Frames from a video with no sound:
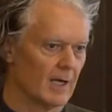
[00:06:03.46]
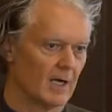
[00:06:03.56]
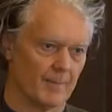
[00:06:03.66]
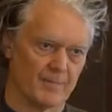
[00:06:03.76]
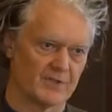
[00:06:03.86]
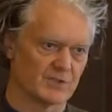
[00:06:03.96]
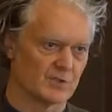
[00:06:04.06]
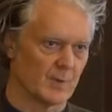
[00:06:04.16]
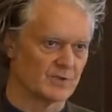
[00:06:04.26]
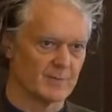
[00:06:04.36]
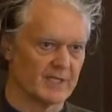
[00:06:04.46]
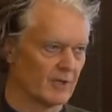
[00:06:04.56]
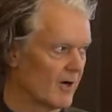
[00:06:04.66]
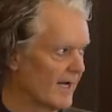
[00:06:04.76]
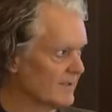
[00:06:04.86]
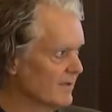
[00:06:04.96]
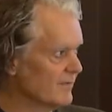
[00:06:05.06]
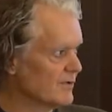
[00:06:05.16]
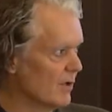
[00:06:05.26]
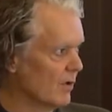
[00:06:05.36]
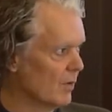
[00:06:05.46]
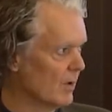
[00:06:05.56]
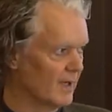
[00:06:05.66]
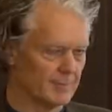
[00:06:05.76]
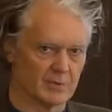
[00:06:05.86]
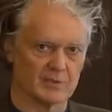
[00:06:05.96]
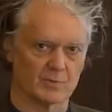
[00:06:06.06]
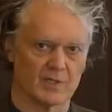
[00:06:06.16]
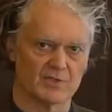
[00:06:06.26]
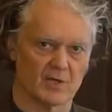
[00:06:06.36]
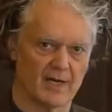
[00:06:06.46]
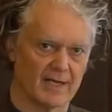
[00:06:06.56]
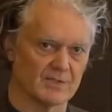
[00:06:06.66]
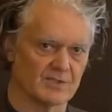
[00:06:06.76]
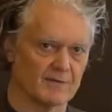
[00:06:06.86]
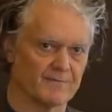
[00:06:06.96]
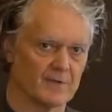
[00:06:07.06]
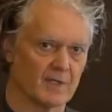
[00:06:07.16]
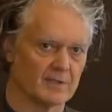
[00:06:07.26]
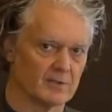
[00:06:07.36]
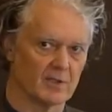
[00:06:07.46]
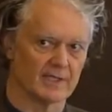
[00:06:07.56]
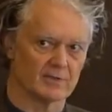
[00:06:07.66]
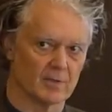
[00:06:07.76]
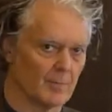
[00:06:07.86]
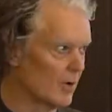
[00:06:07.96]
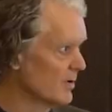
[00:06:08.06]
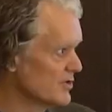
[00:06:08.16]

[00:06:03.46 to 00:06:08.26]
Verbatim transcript: Um, this is supposed to be interactive, so uh, please raise your hands if uh, you'd like to learn more.